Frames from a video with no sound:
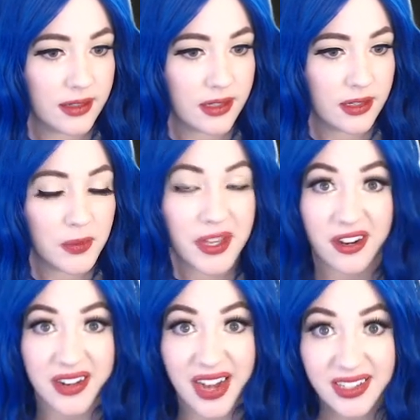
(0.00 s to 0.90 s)
We got our
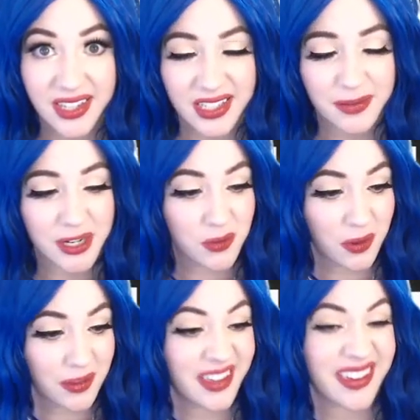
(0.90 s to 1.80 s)
next estimation where we're
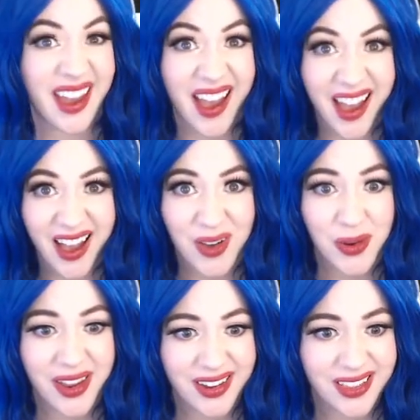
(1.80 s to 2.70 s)
like, yeah, we're
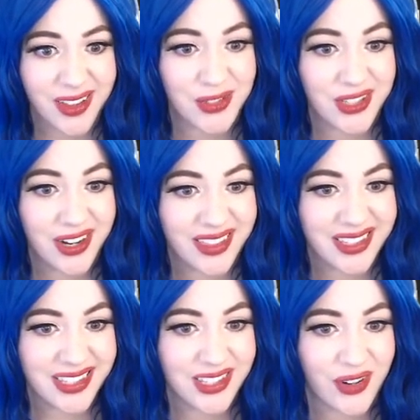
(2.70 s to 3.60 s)
getting closer. This
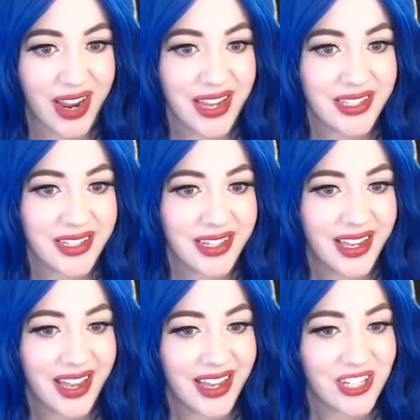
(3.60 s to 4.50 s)
is great.
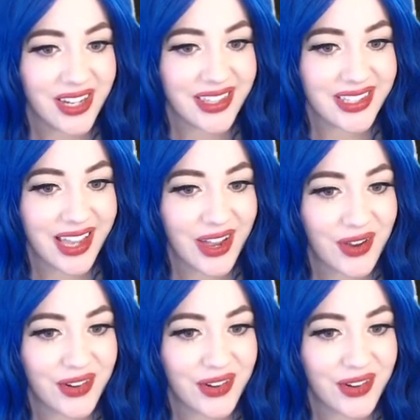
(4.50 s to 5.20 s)
And check this out.